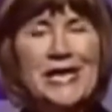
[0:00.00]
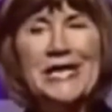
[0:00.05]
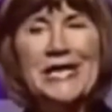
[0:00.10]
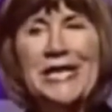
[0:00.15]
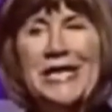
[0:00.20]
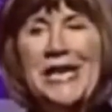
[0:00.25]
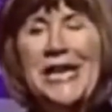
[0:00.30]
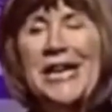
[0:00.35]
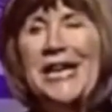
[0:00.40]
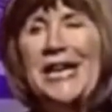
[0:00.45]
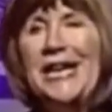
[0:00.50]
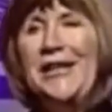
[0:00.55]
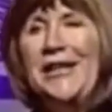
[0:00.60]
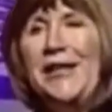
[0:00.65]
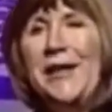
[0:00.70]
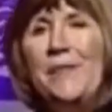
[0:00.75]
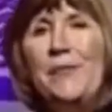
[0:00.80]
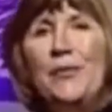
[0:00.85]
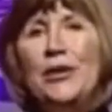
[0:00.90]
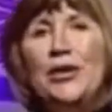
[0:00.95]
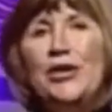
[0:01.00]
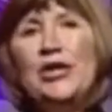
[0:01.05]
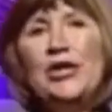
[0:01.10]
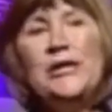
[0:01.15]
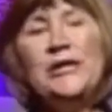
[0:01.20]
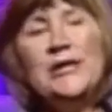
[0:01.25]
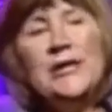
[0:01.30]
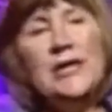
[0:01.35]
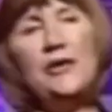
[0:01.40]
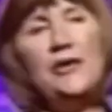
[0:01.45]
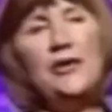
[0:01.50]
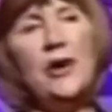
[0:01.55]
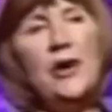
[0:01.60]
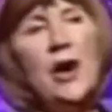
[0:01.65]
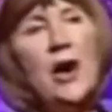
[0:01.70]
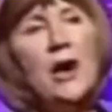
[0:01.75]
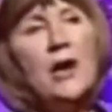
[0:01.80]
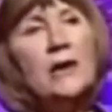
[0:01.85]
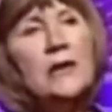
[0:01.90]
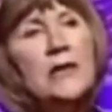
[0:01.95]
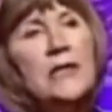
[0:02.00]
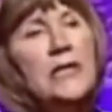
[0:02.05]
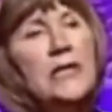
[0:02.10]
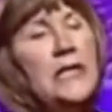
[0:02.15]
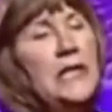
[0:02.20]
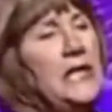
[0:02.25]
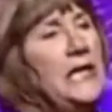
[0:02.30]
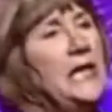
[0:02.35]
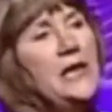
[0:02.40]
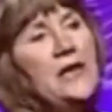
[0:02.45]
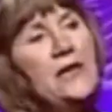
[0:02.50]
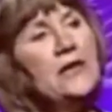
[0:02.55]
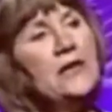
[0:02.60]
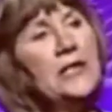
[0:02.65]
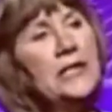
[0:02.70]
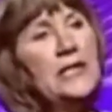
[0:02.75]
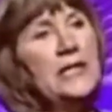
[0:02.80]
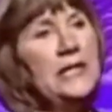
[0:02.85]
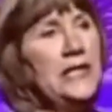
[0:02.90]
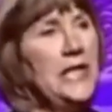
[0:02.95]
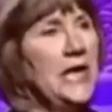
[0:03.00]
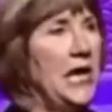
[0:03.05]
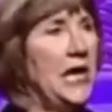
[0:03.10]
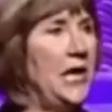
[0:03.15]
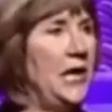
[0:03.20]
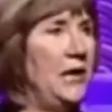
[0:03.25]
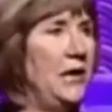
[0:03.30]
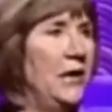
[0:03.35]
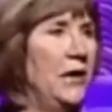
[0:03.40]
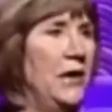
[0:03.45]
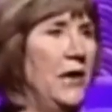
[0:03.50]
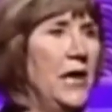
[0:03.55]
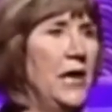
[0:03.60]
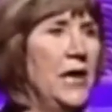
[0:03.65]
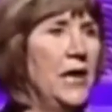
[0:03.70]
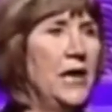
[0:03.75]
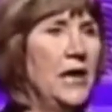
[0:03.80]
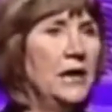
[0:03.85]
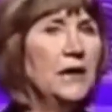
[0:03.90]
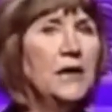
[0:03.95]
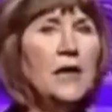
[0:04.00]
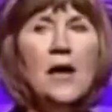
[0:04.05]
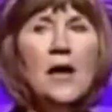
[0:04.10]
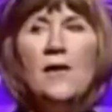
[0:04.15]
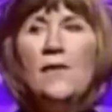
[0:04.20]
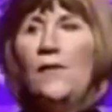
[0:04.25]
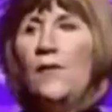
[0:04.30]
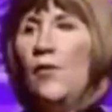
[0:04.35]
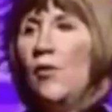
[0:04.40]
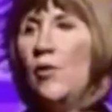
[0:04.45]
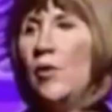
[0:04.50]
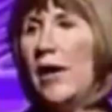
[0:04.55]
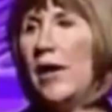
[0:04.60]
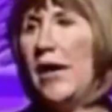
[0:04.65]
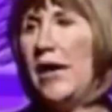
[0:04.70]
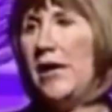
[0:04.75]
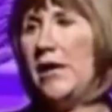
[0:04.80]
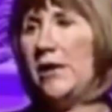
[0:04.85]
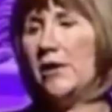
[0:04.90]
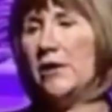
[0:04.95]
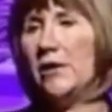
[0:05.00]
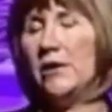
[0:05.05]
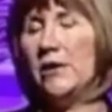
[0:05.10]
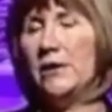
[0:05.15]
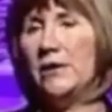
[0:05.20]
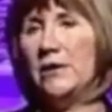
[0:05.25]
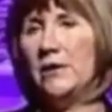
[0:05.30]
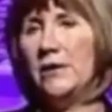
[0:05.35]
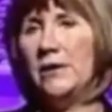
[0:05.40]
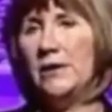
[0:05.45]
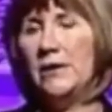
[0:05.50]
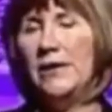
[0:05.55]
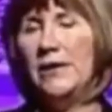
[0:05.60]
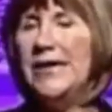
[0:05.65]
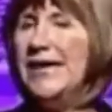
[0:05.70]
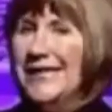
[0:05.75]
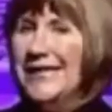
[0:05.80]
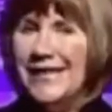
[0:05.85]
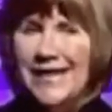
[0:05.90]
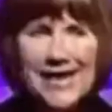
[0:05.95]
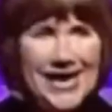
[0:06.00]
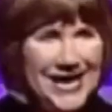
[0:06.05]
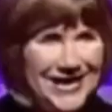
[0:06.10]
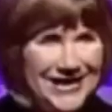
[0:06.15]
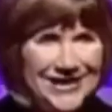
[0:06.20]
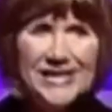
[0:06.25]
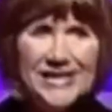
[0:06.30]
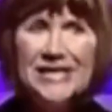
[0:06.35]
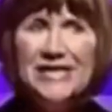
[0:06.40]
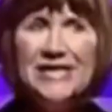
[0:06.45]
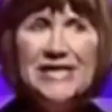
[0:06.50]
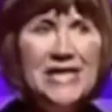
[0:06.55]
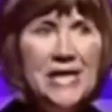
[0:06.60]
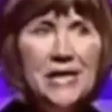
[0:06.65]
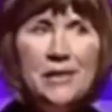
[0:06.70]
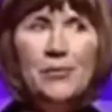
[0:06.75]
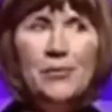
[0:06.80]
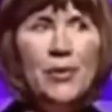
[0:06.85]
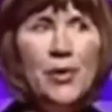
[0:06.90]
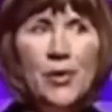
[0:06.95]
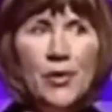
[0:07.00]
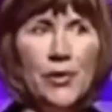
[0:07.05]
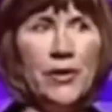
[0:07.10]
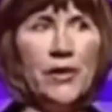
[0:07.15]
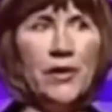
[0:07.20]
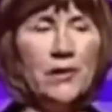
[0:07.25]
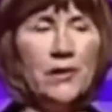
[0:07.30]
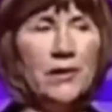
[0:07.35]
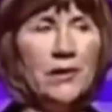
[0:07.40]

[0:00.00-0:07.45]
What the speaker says: And in that book, she said, your heart can either contain love or anger. It can't contain both.